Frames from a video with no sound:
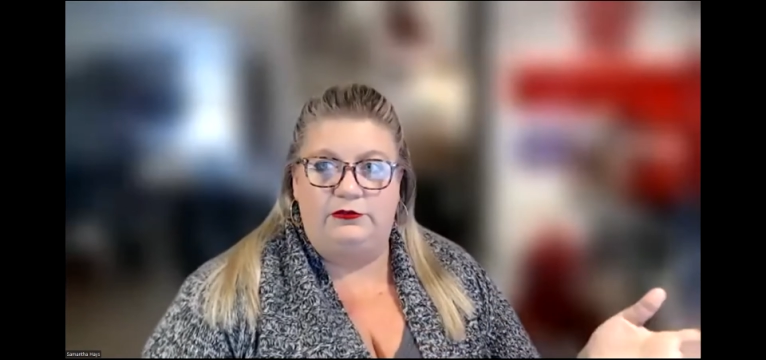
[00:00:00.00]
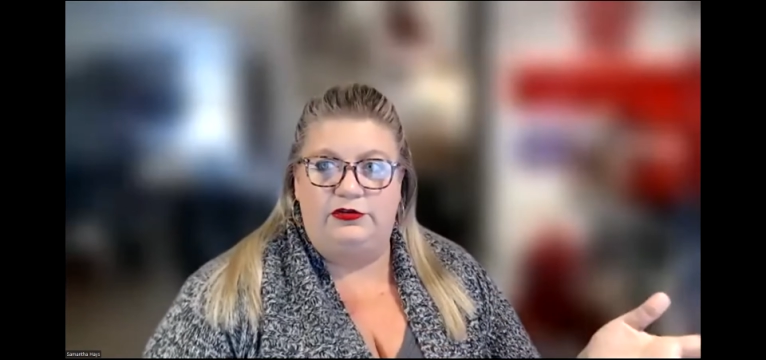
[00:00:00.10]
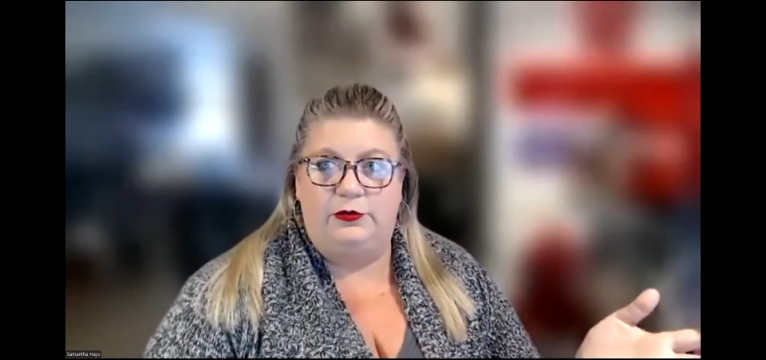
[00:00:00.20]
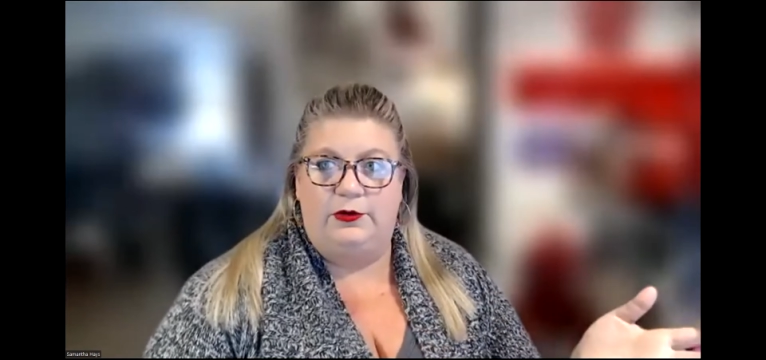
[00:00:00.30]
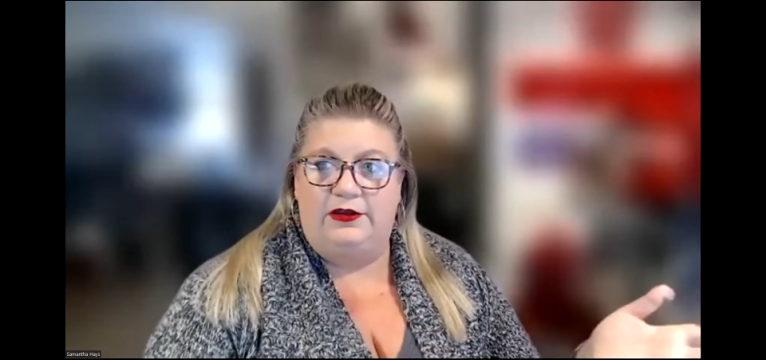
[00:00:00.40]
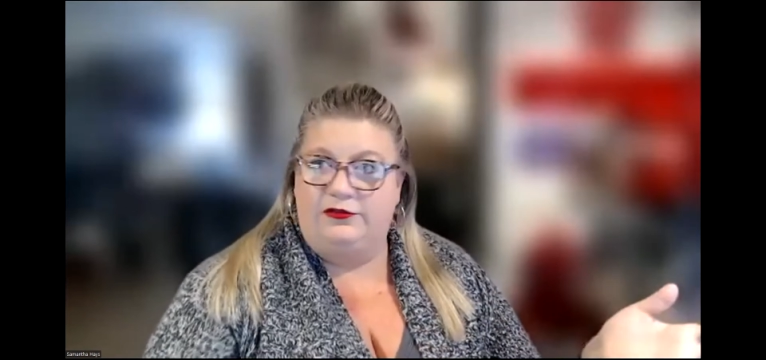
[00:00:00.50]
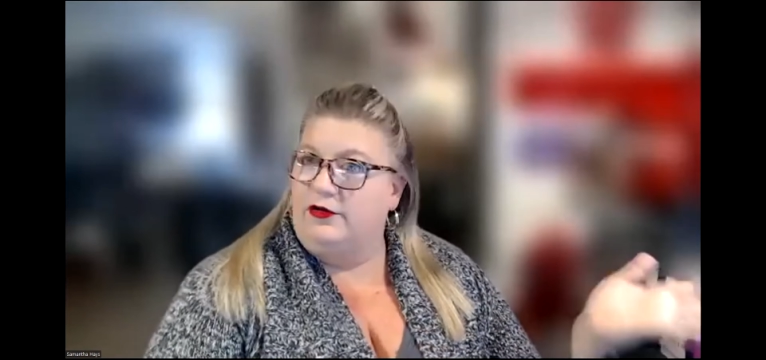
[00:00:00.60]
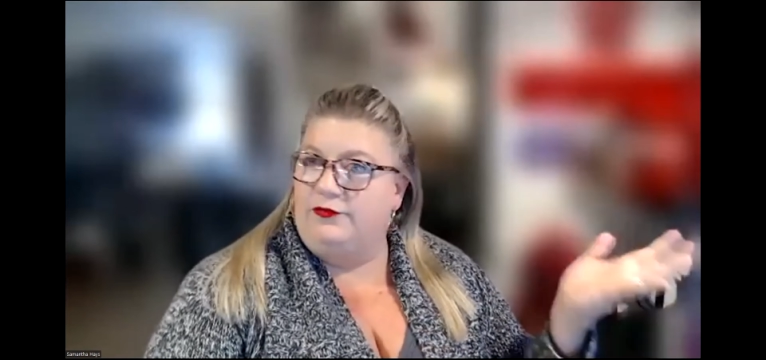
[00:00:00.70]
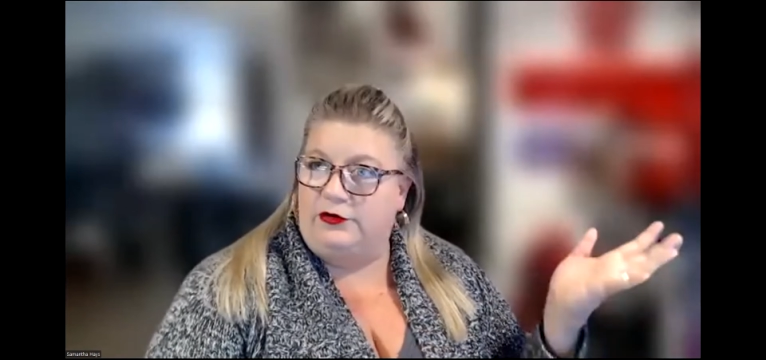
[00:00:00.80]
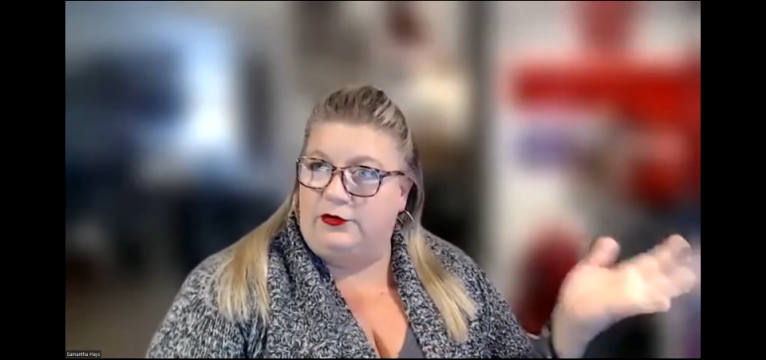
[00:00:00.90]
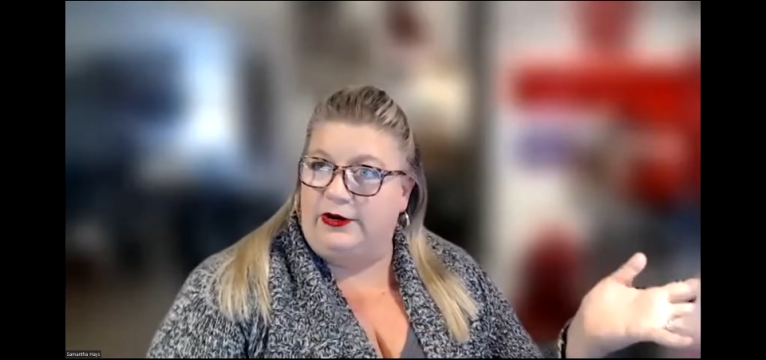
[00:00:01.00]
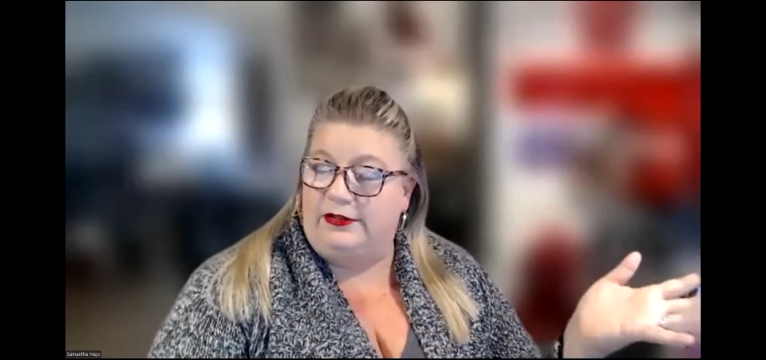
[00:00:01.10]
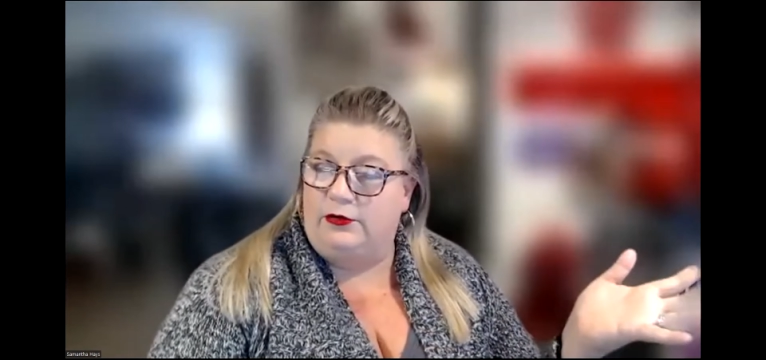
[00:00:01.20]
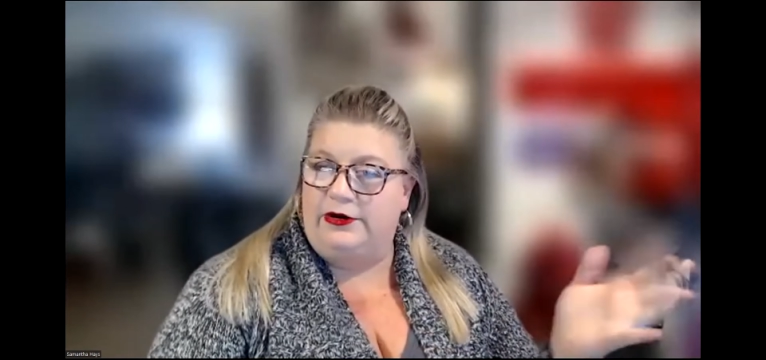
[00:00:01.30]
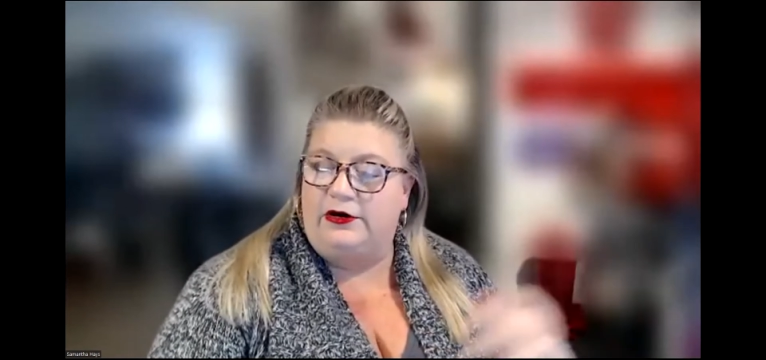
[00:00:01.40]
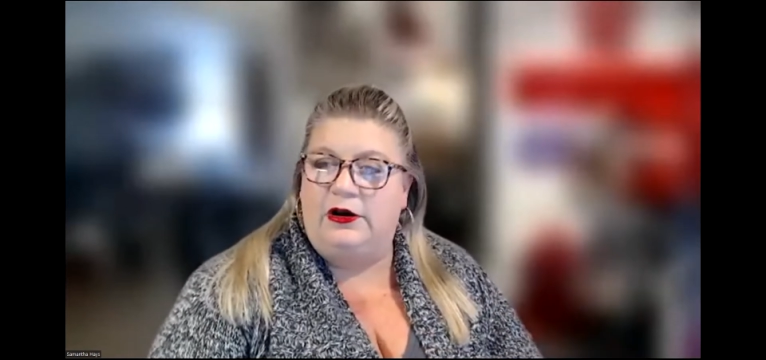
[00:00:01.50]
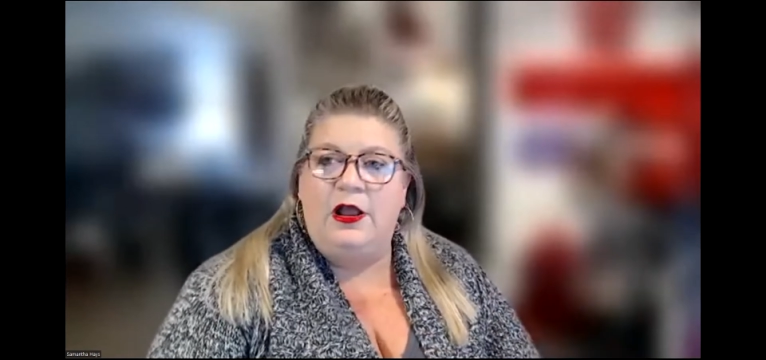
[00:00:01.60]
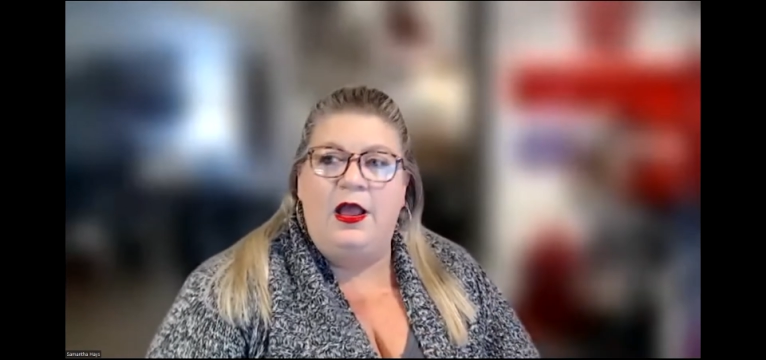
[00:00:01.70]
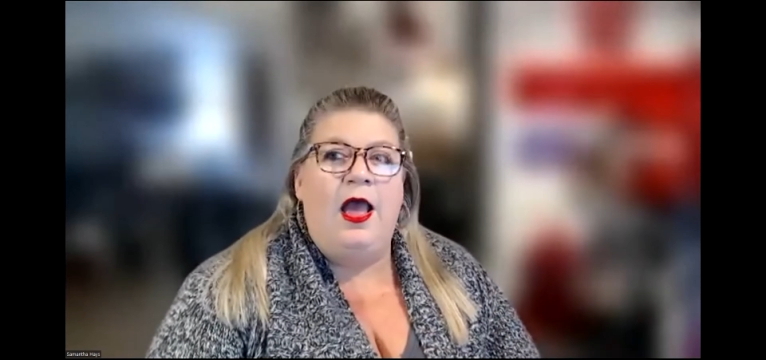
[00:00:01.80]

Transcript: to, I also have a great lawyer.